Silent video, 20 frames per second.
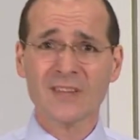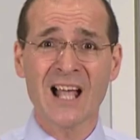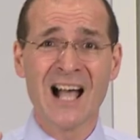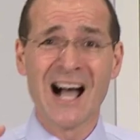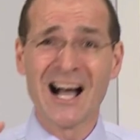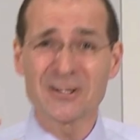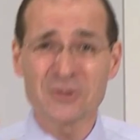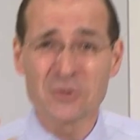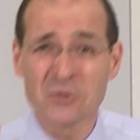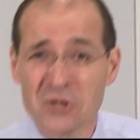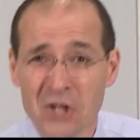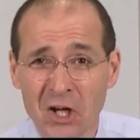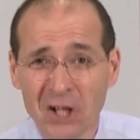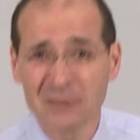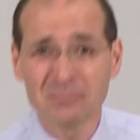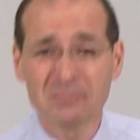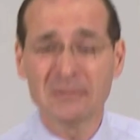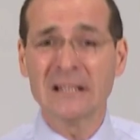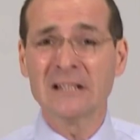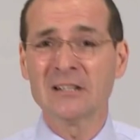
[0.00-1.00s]
I do
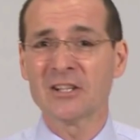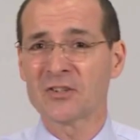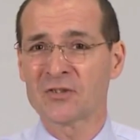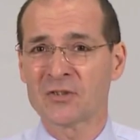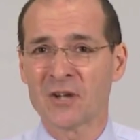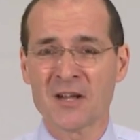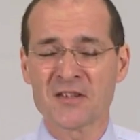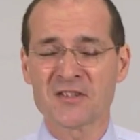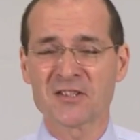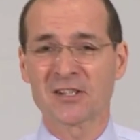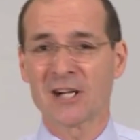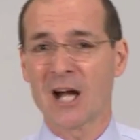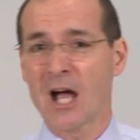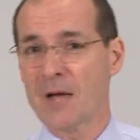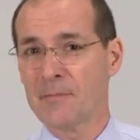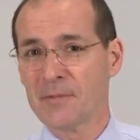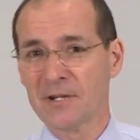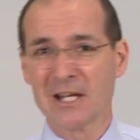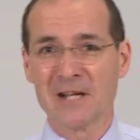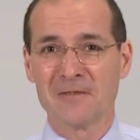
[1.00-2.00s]
not mean the
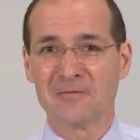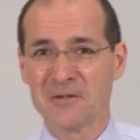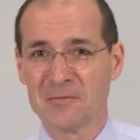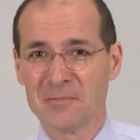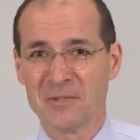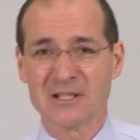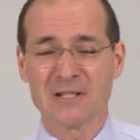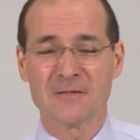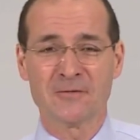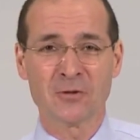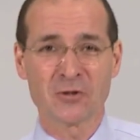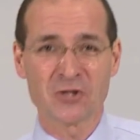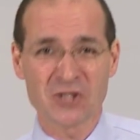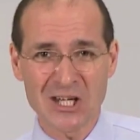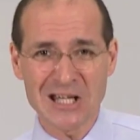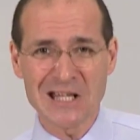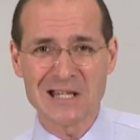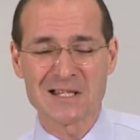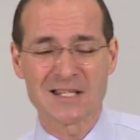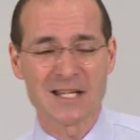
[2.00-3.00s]
transcribing every bit of your
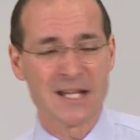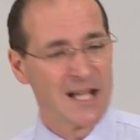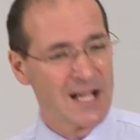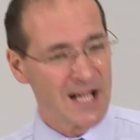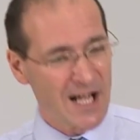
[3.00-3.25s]
genes.